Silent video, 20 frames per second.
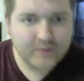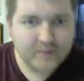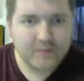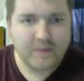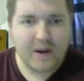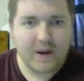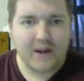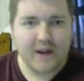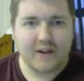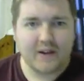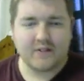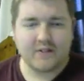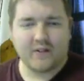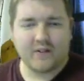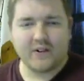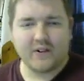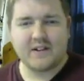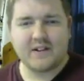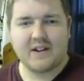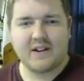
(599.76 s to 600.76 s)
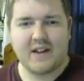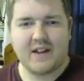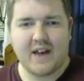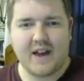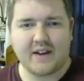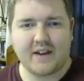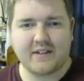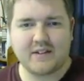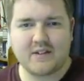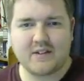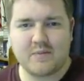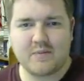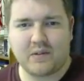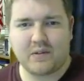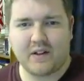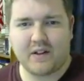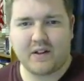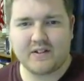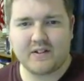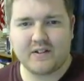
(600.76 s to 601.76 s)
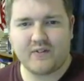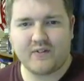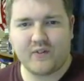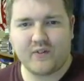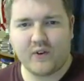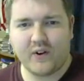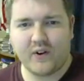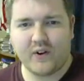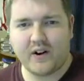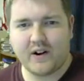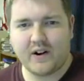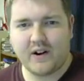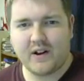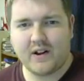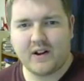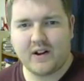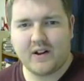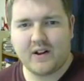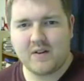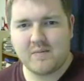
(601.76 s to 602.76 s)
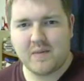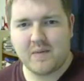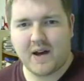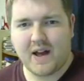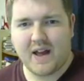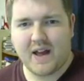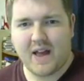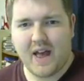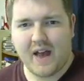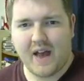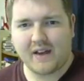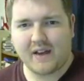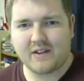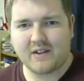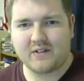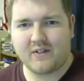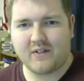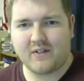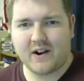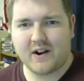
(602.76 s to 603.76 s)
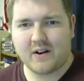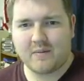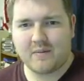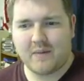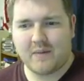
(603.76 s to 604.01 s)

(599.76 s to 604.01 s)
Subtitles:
minus 14x plus 4 by x squared